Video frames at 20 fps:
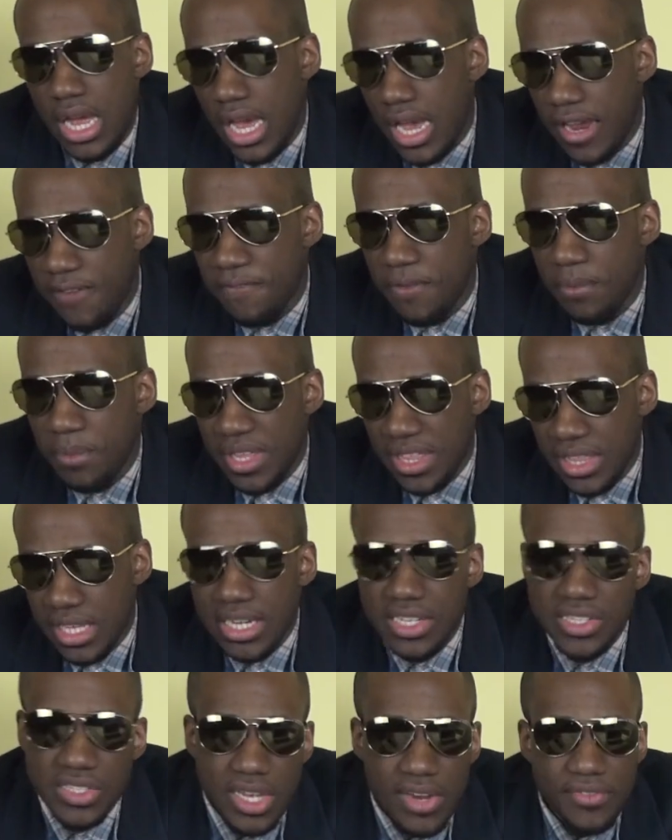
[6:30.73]
And for me, they
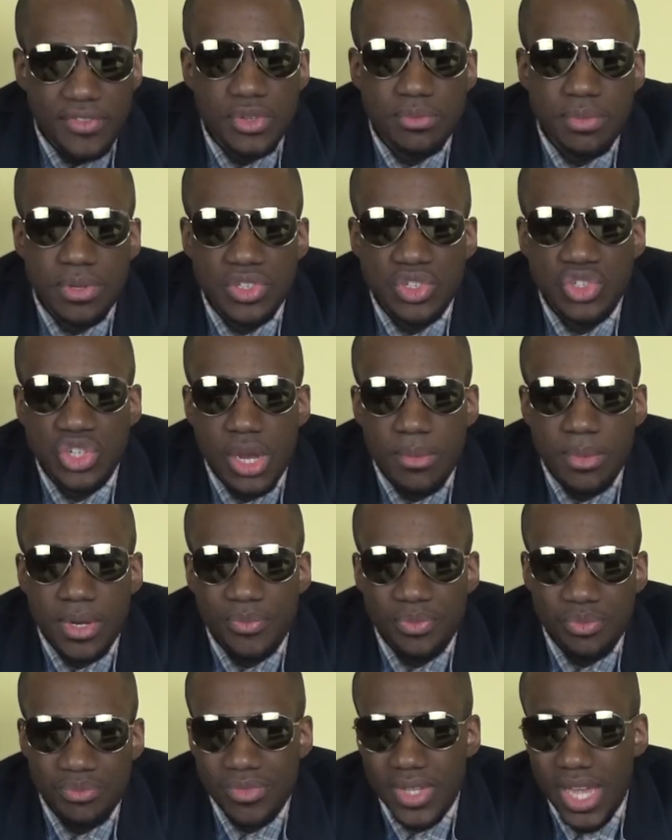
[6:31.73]
deserve to beat
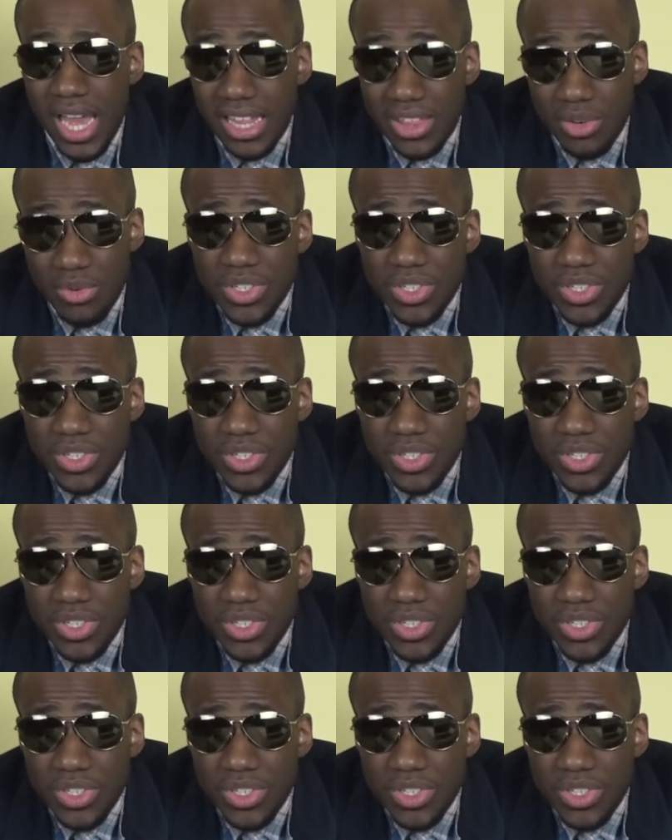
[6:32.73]
Germany. And